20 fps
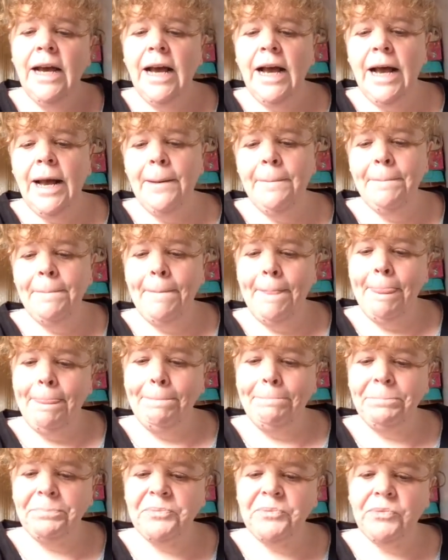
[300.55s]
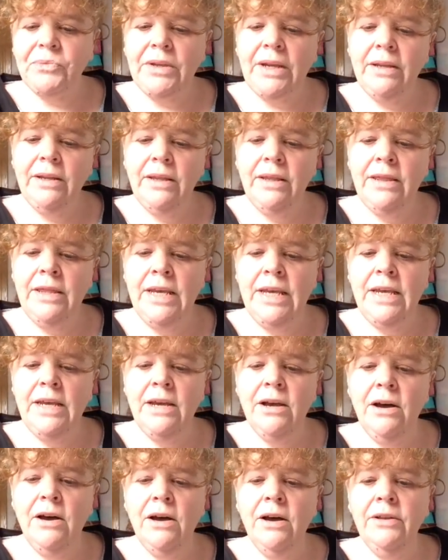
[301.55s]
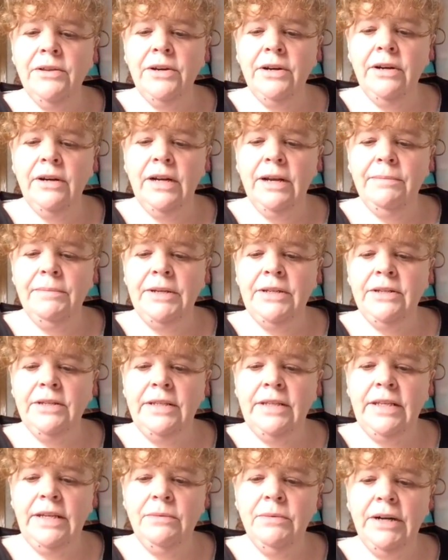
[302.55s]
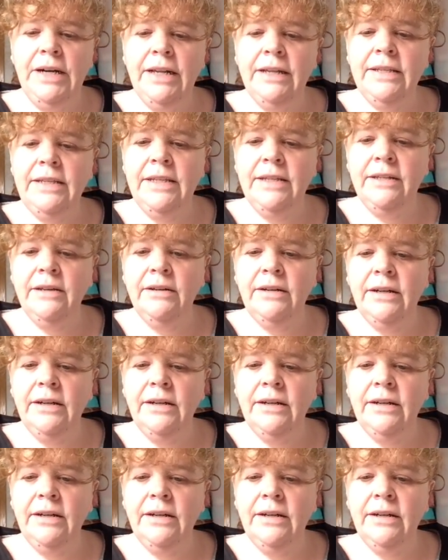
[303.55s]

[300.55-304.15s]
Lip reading: The other, let me just see what else is